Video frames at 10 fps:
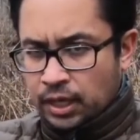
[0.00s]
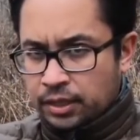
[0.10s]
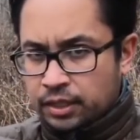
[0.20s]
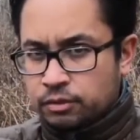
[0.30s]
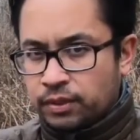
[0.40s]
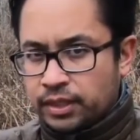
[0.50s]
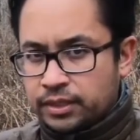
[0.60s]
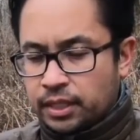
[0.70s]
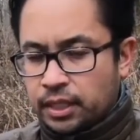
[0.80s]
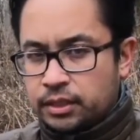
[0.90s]
This one
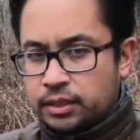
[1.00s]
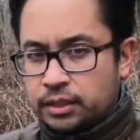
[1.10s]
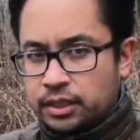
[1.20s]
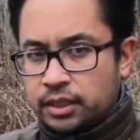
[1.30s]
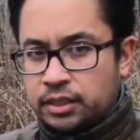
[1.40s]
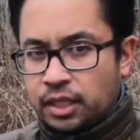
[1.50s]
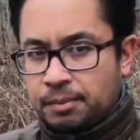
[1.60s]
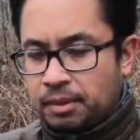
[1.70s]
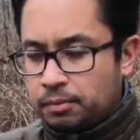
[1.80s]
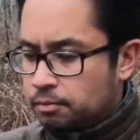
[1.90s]
is a Sea to
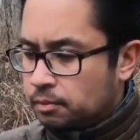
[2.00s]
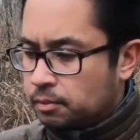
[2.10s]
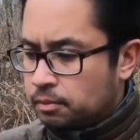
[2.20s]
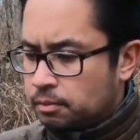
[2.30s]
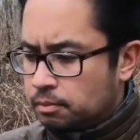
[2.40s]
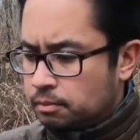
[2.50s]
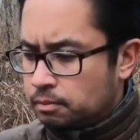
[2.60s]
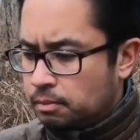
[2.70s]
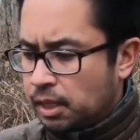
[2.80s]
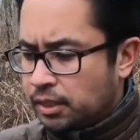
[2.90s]
Summit
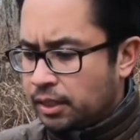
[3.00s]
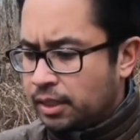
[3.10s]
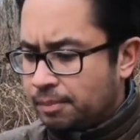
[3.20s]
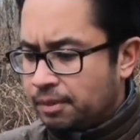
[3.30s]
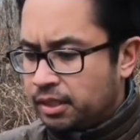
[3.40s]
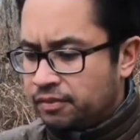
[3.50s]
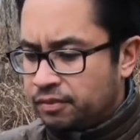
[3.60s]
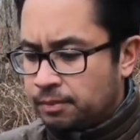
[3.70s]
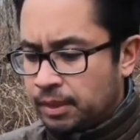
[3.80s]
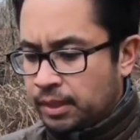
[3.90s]
mug, I believe,
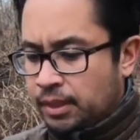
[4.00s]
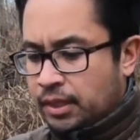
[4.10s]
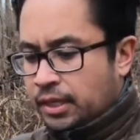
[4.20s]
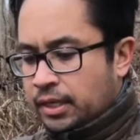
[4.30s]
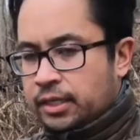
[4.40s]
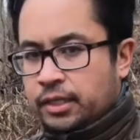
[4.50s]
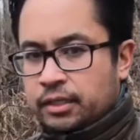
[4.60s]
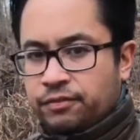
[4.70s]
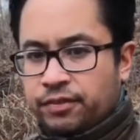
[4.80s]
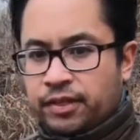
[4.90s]
and it
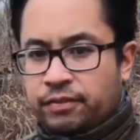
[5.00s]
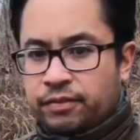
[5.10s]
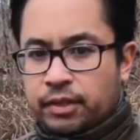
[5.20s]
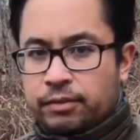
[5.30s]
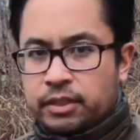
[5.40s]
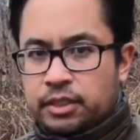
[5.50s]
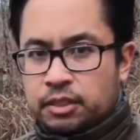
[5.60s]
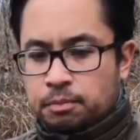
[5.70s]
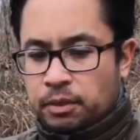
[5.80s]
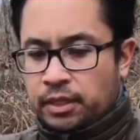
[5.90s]
does fit fairly well. You
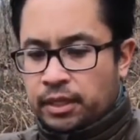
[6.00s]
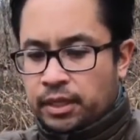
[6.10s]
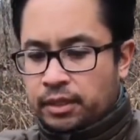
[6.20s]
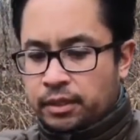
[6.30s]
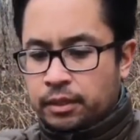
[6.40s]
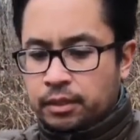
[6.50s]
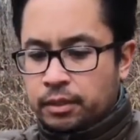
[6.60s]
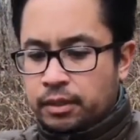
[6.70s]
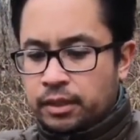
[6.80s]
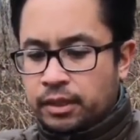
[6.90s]
just put it in there,
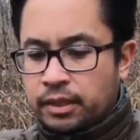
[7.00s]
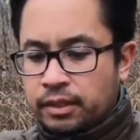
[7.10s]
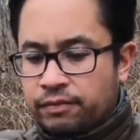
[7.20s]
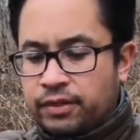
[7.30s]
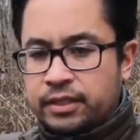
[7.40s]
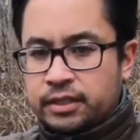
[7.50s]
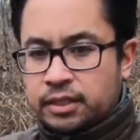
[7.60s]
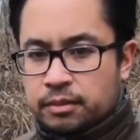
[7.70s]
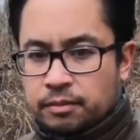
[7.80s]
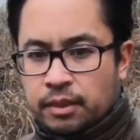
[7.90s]
and it fits
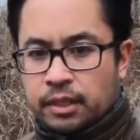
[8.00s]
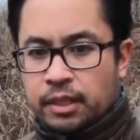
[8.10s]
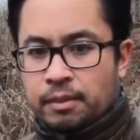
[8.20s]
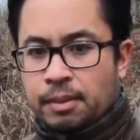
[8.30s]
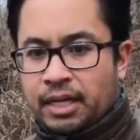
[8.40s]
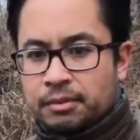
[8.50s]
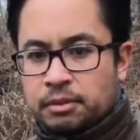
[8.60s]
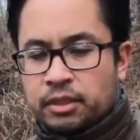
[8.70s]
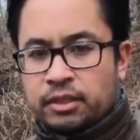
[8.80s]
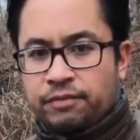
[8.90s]
on the bottom,
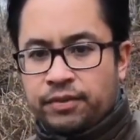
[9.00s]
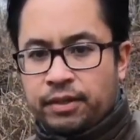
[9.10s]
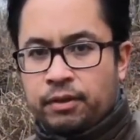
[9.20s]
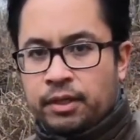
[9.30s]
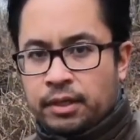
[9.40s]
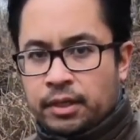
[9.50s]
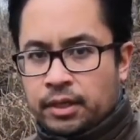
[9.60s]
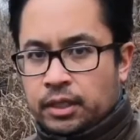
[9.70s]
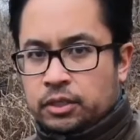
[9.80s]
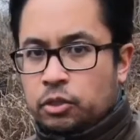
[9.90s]
so you can fit
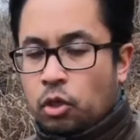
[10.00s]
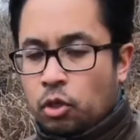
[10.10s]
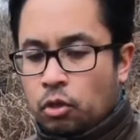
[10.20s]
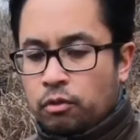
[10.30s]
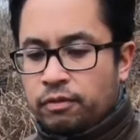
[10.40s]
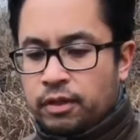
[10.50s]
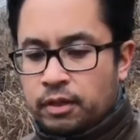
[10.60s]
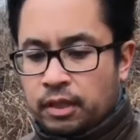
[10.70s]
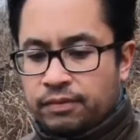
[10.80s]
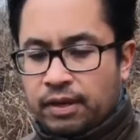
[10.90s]
stove
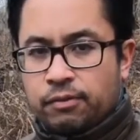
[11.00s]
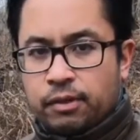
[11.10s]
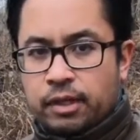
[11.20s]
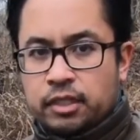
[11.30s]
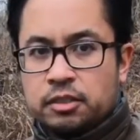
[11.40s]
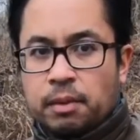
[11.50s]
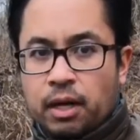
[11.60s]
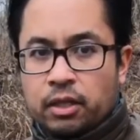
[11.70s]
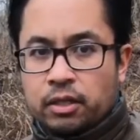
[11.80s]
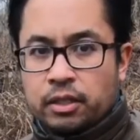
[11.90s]
if you have one of the
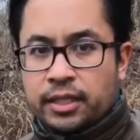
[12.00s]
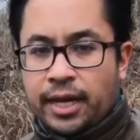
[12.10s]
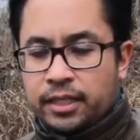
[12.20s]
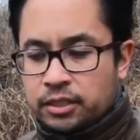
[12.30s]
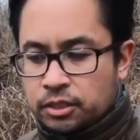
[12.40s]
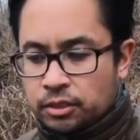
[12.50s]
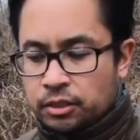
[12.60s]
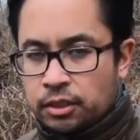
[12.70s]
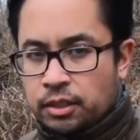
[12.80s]
smaller canister